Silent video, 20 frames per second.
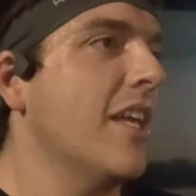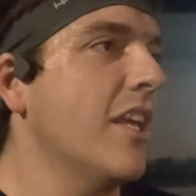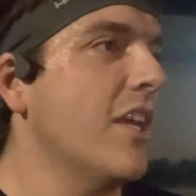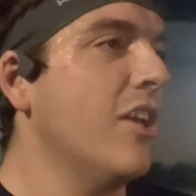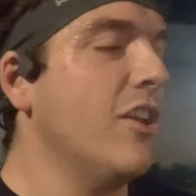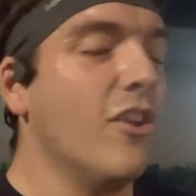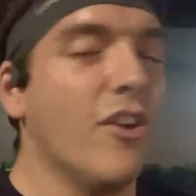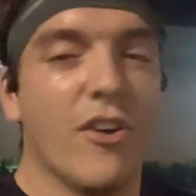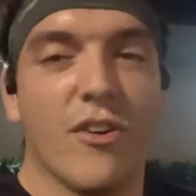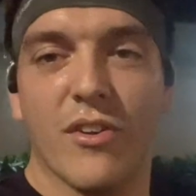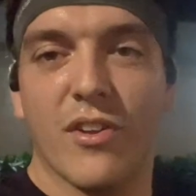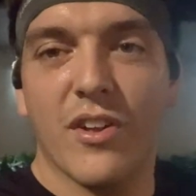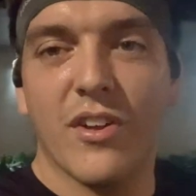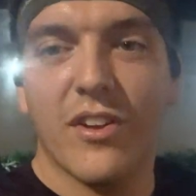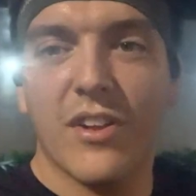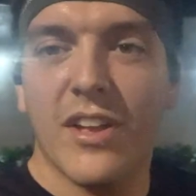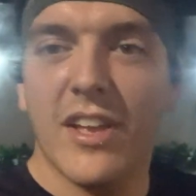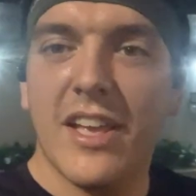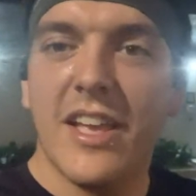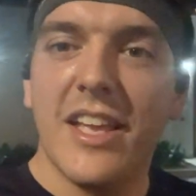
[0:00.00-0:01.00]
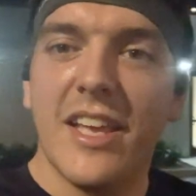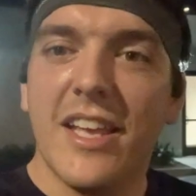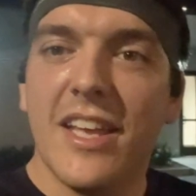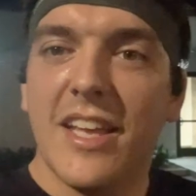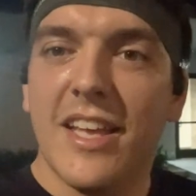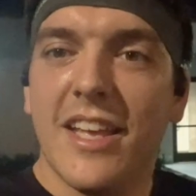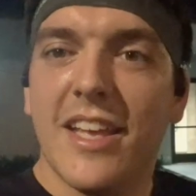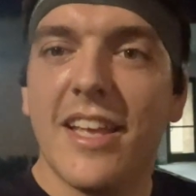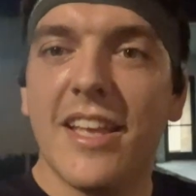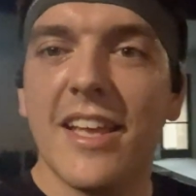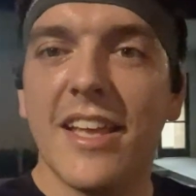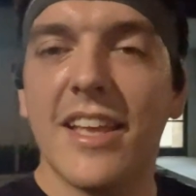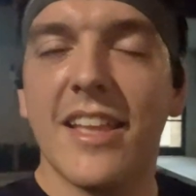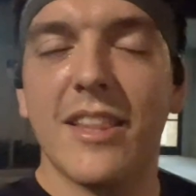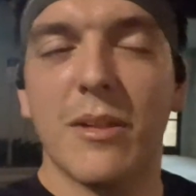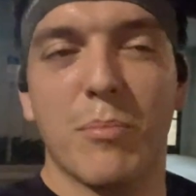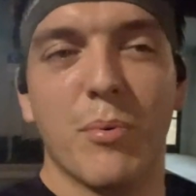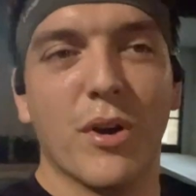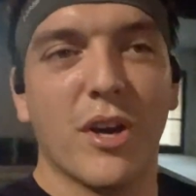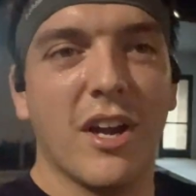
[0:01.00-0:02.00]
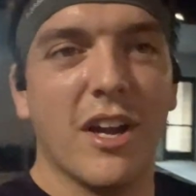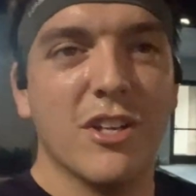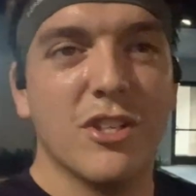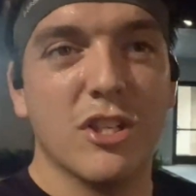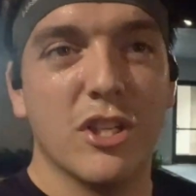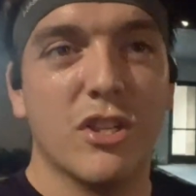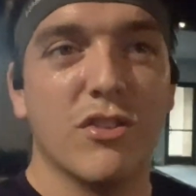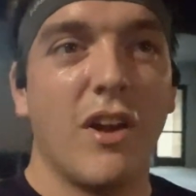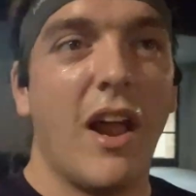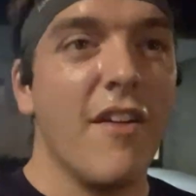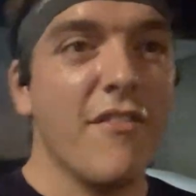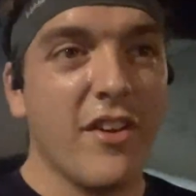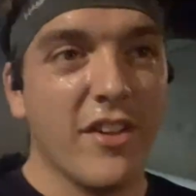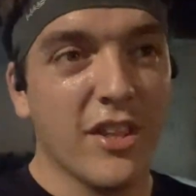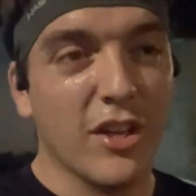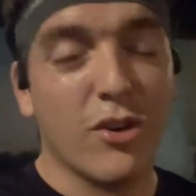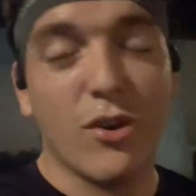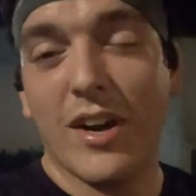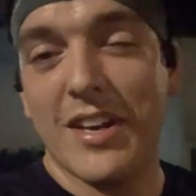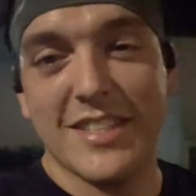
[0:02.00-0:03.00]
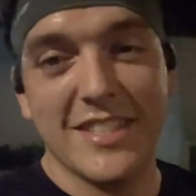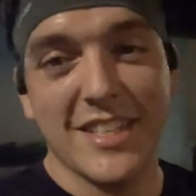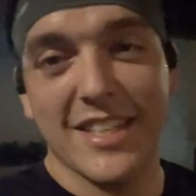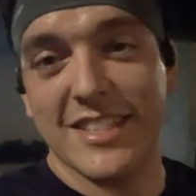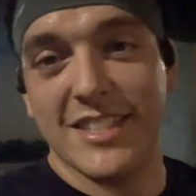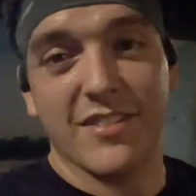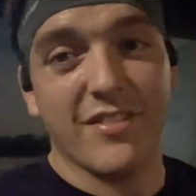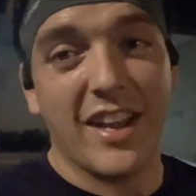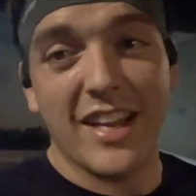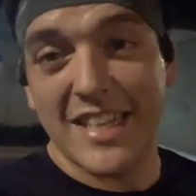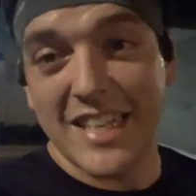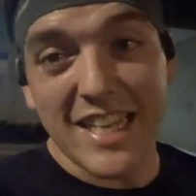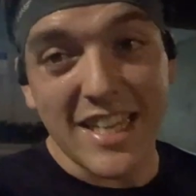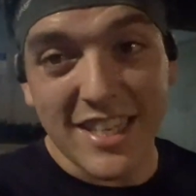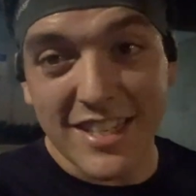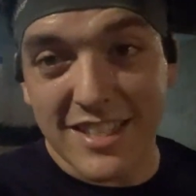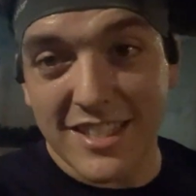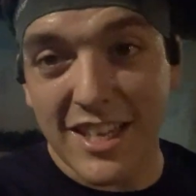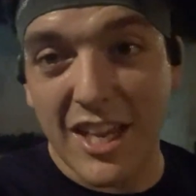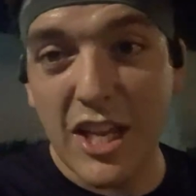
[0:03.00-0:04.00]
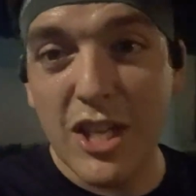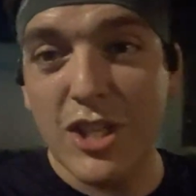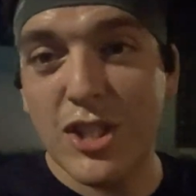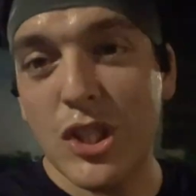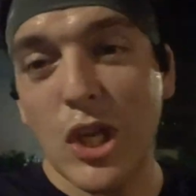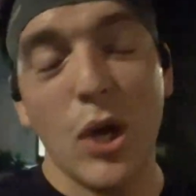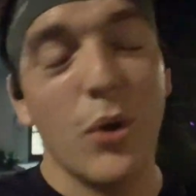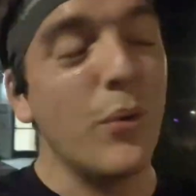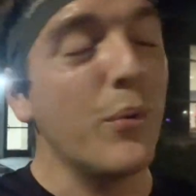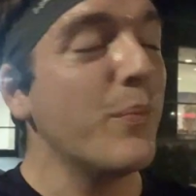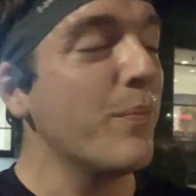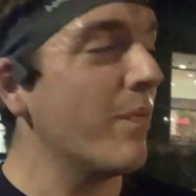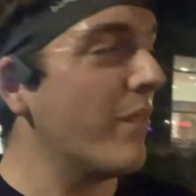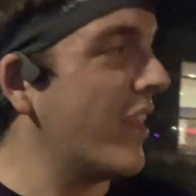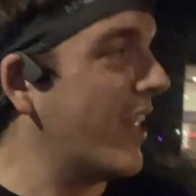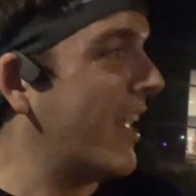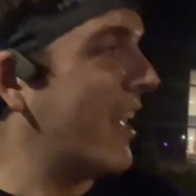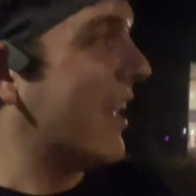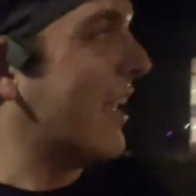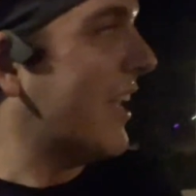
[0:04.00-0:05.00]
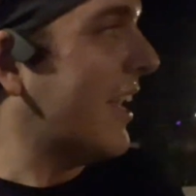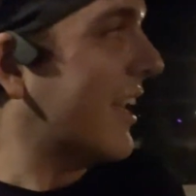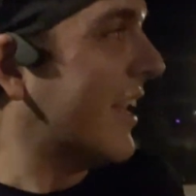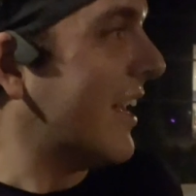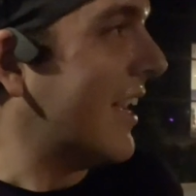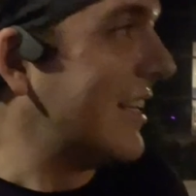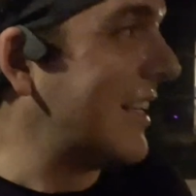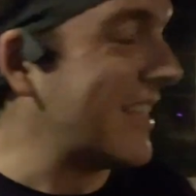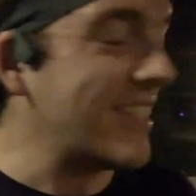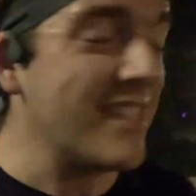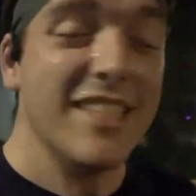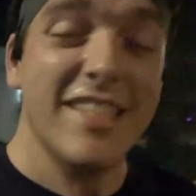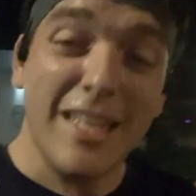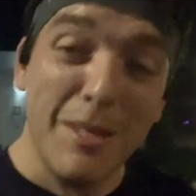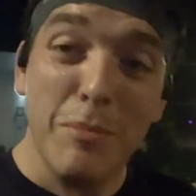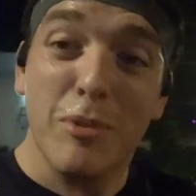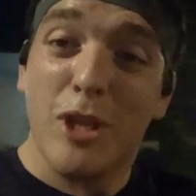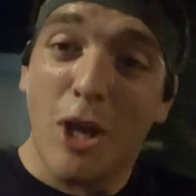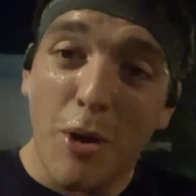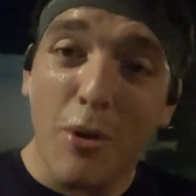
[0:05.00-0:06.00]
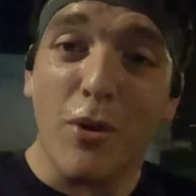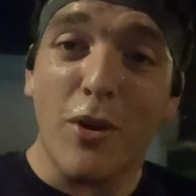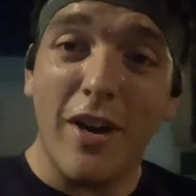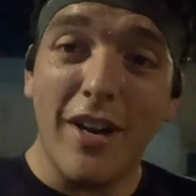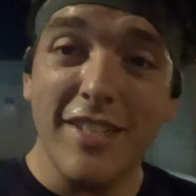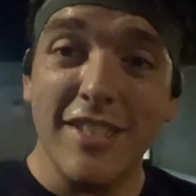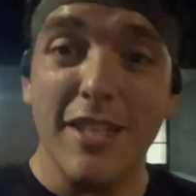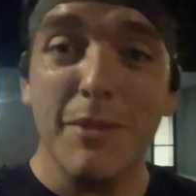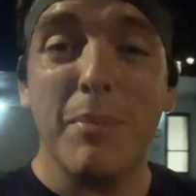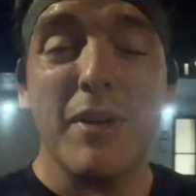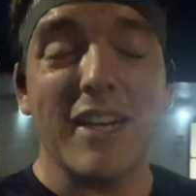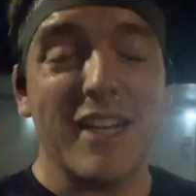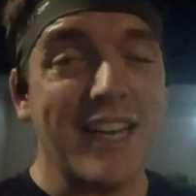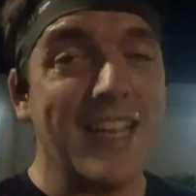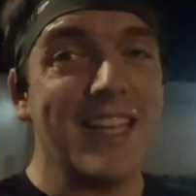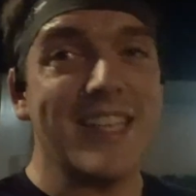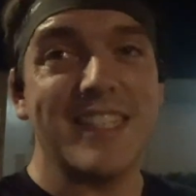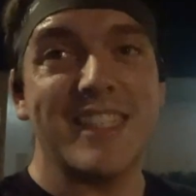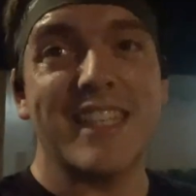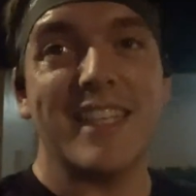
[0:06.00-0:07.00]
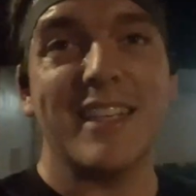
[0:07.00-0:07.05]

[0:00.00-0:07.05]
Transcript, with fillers: you know, the Brookharts should thrive on the craziest of ideas. So it doesn't seem so crazy, but it is.